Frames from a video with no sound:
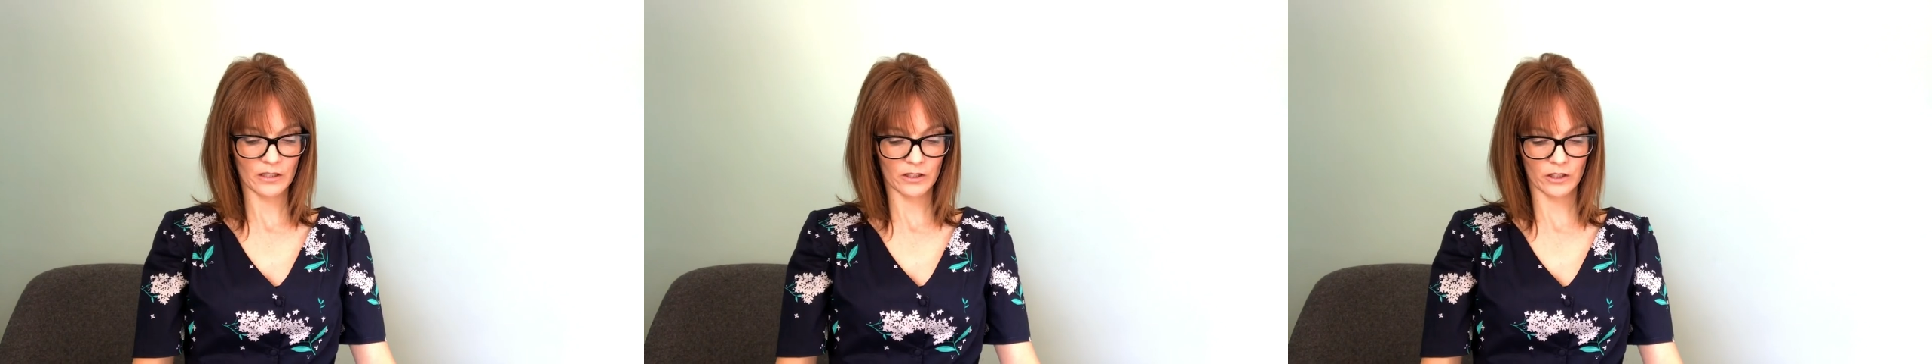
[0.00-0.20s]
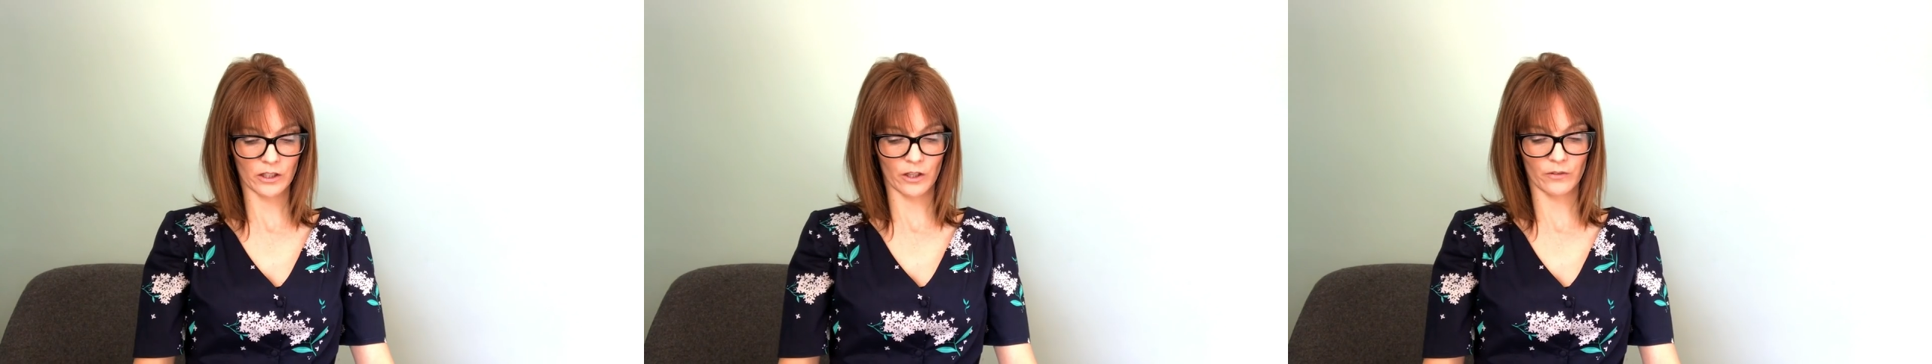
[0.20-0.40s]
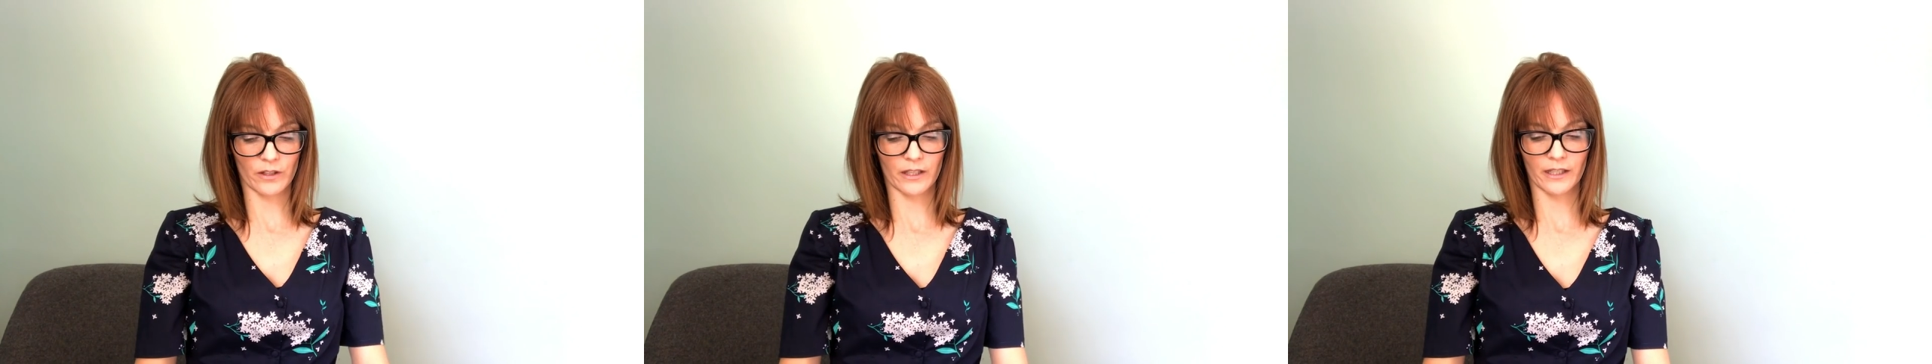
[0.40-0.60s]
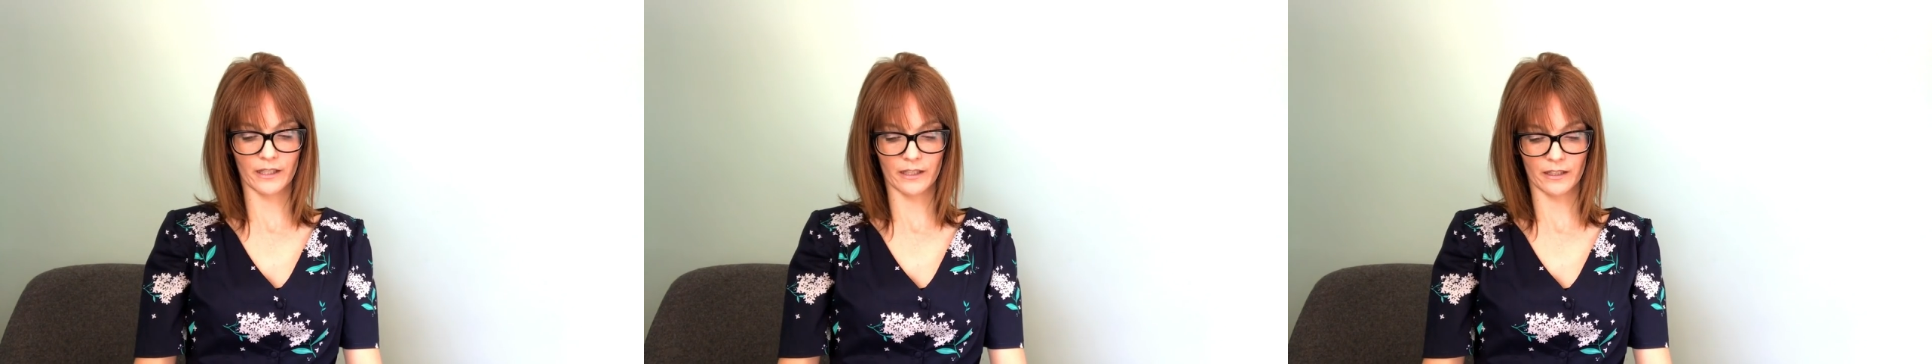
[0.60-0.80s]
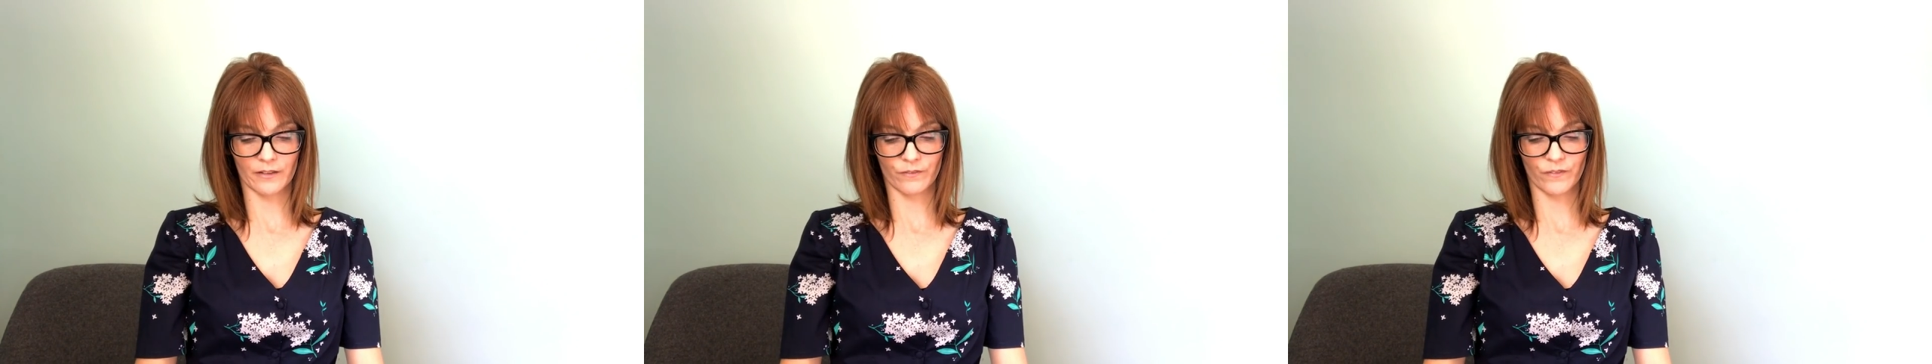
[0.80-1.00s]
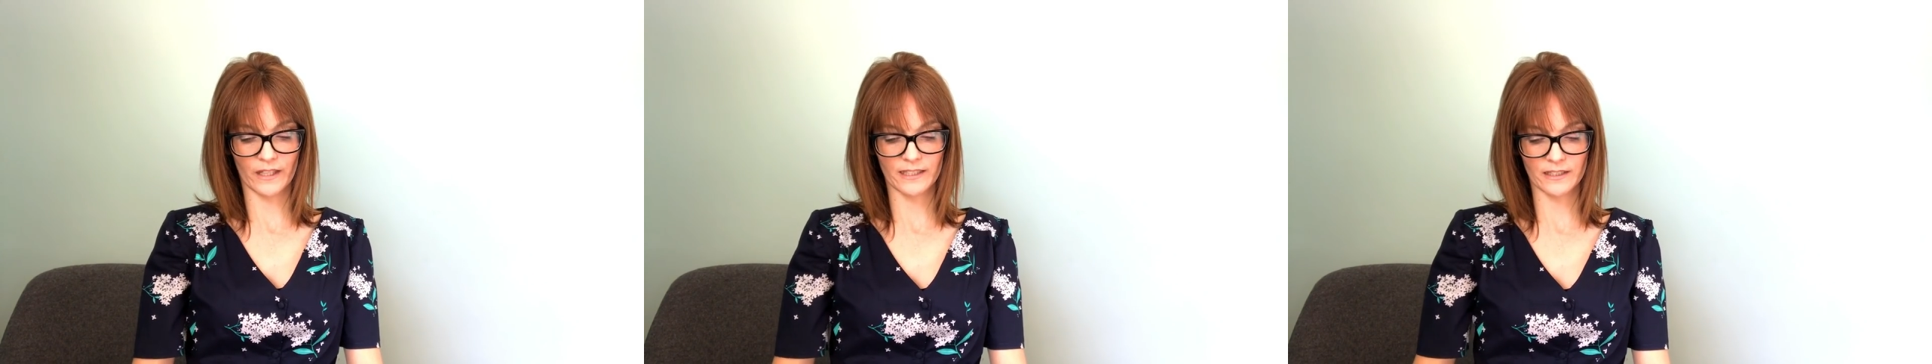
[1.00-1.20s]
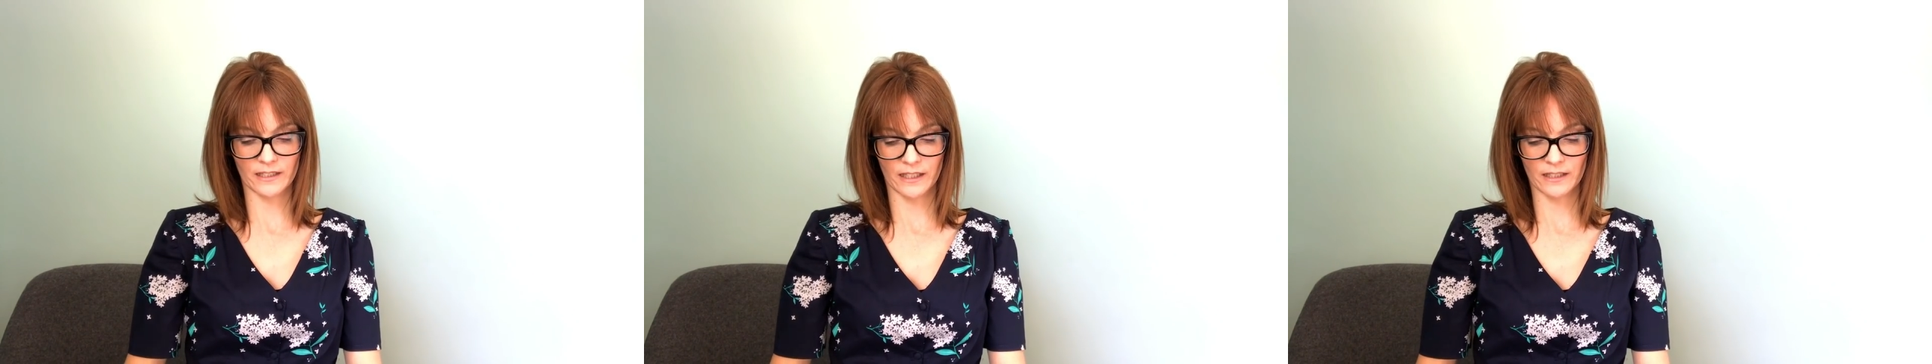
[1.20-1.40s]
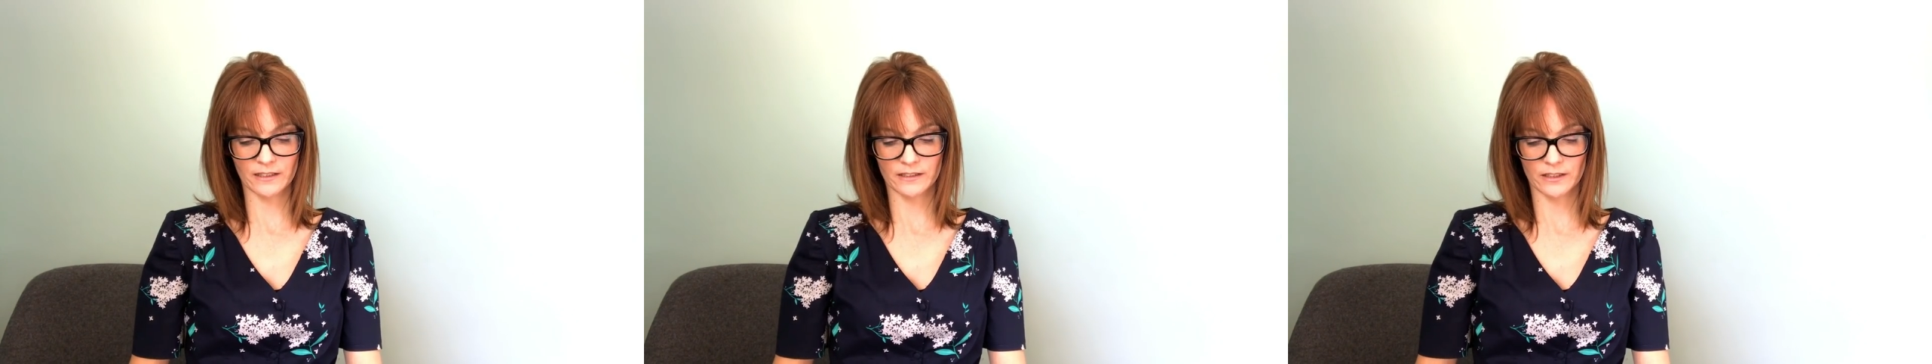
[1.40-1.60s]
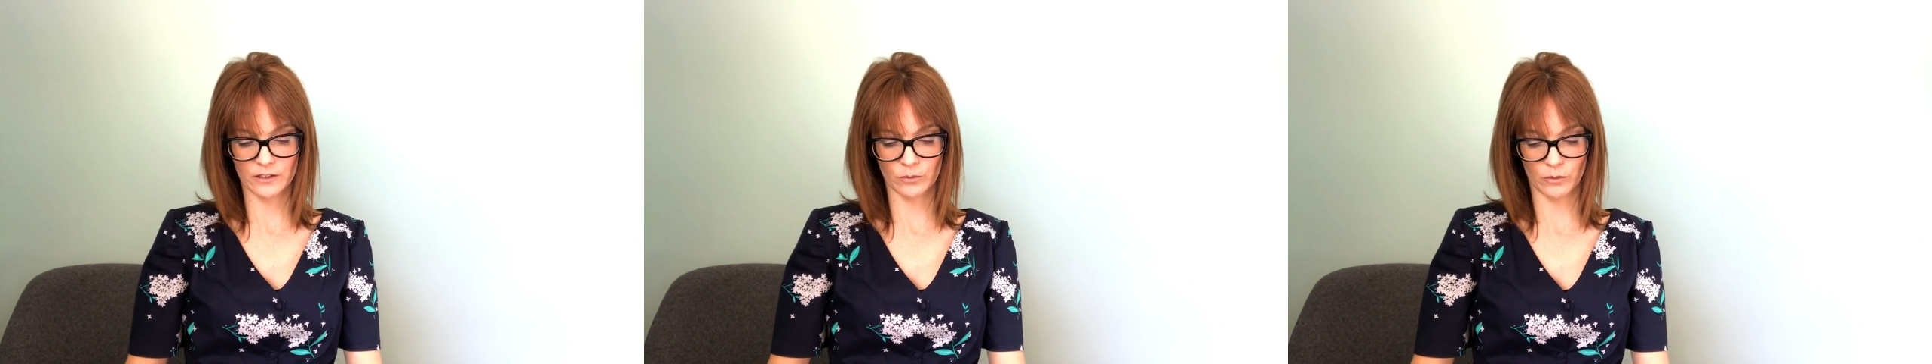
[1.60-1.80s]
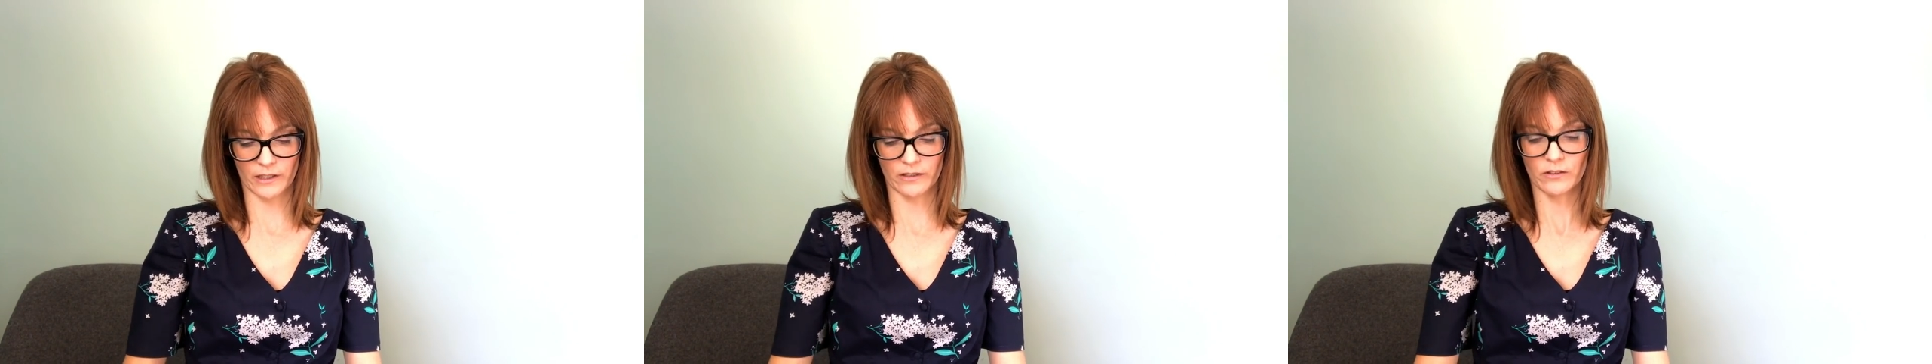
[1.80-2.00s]
you know, the facings
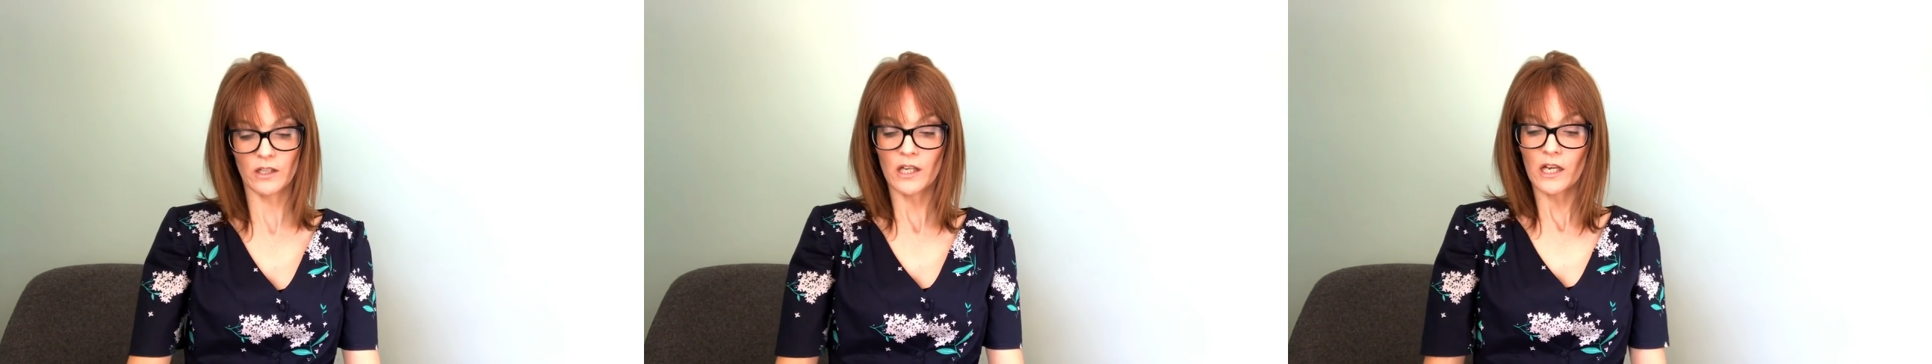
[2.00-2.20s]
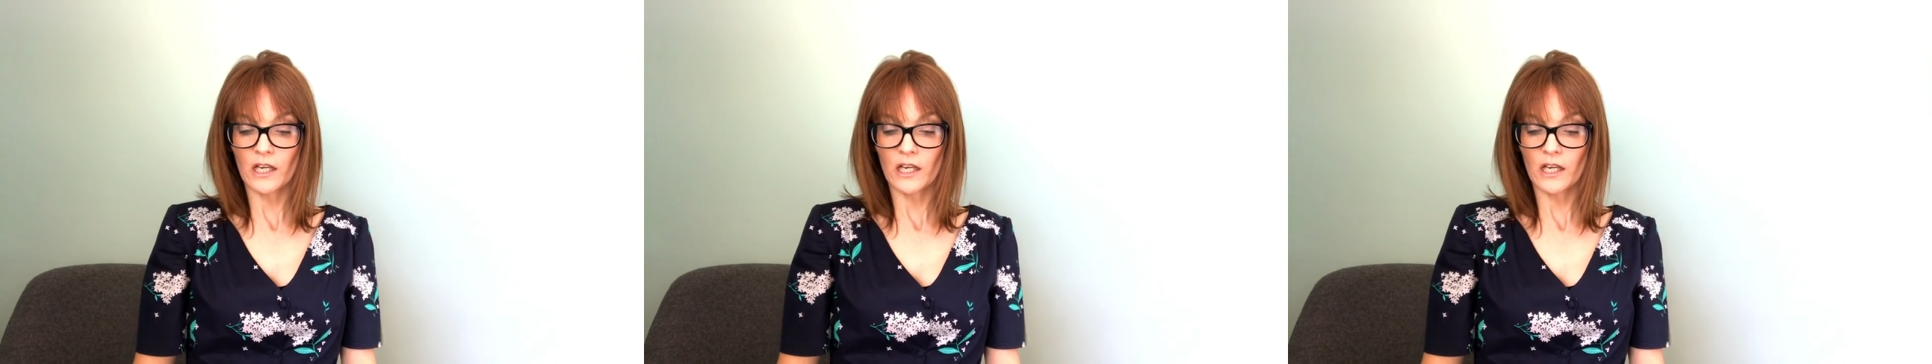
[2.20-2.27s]
as well.